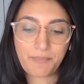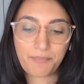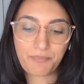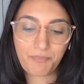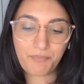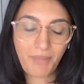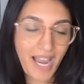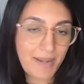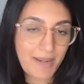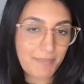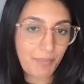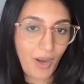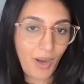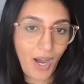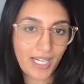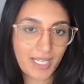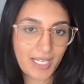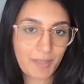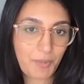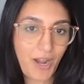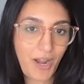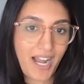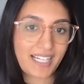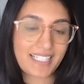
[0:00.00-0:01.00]

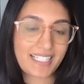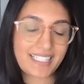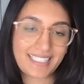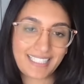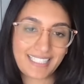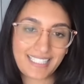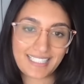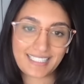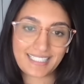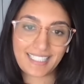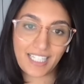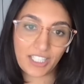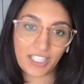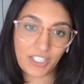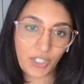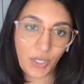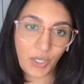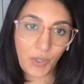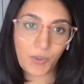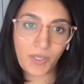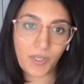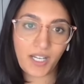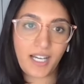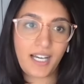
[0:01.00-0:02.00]
mind-body practices like
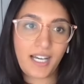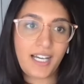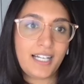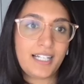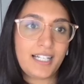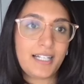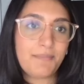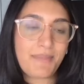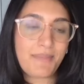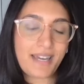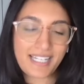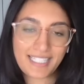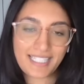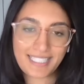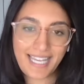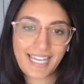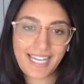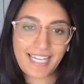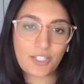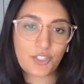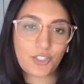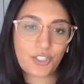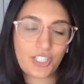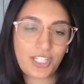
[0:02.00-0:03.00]
yoga,
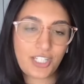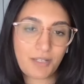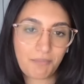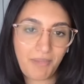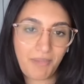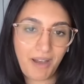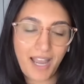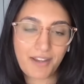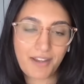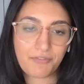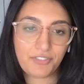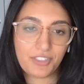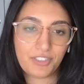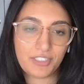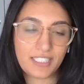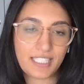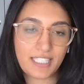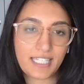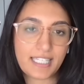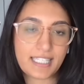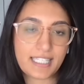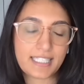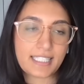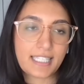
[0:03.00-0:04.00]
meditation, and
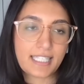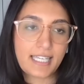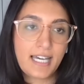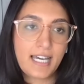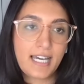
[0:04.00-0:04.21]
mindfulness,